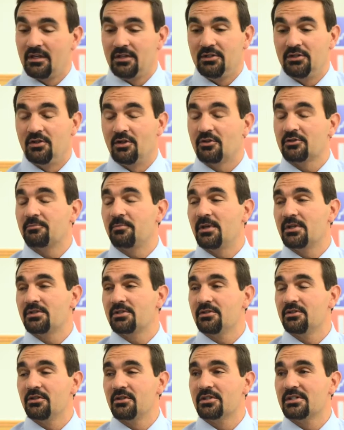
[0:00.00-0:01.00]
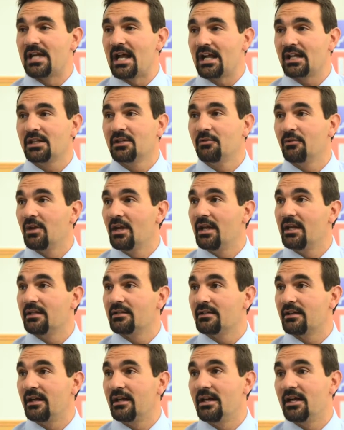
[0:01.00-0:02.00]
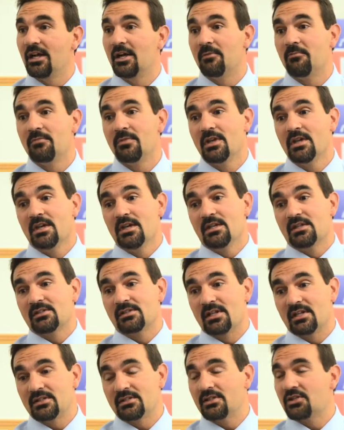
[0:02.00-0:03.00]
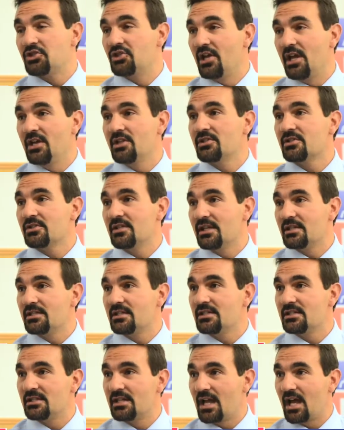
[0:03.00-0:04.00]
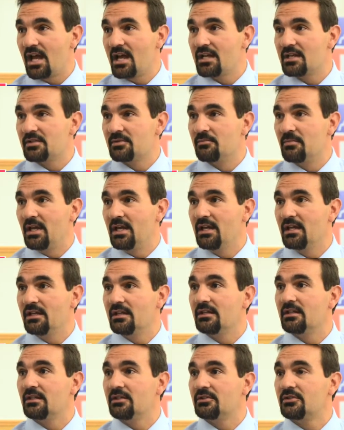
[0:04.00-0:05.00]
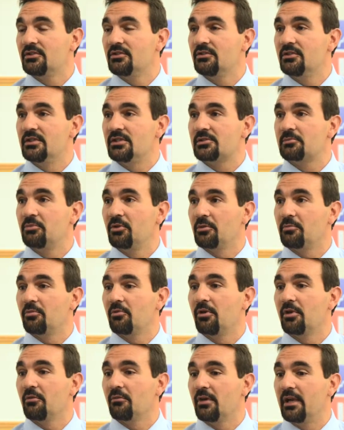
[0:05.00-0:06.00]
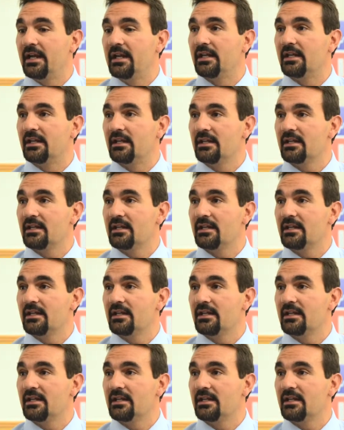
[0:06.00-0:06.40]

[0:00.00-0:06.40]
You know, Spencer, you're exactly right. Since the changes the NCCI has made to the split point rating,